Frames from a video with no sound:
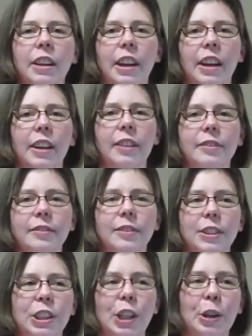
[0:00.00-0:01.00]
Yeah.
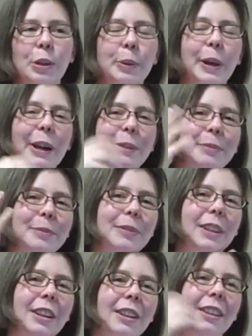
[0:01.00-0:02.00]
So, so I. That's
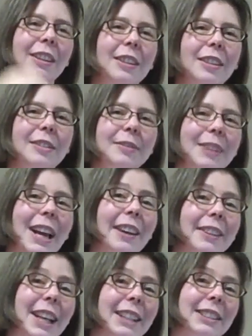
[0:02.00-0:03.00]
a, that's a thing.
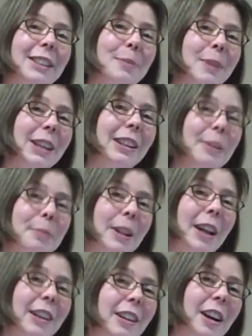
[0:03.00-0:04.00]
Yeah, that's something the
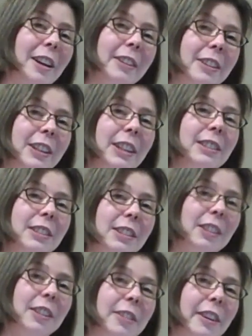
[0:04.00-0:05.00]
plugin author needs
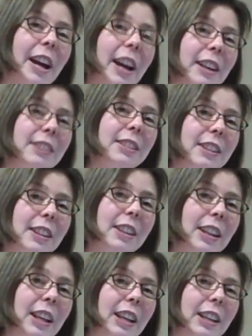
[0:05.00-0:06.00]
to correct. That
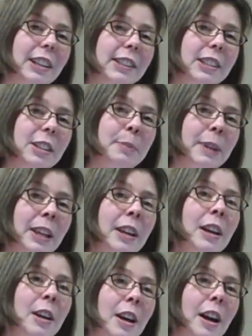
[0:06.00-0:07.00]
he needs to be
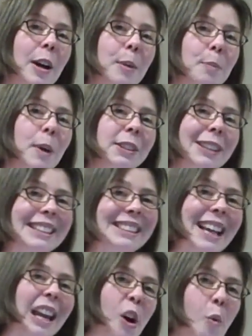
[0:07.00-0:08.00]
um,
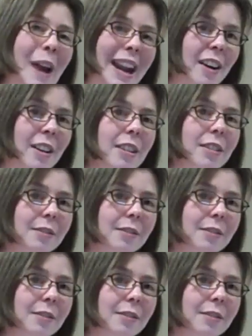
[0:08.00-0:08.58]
multi-site aware.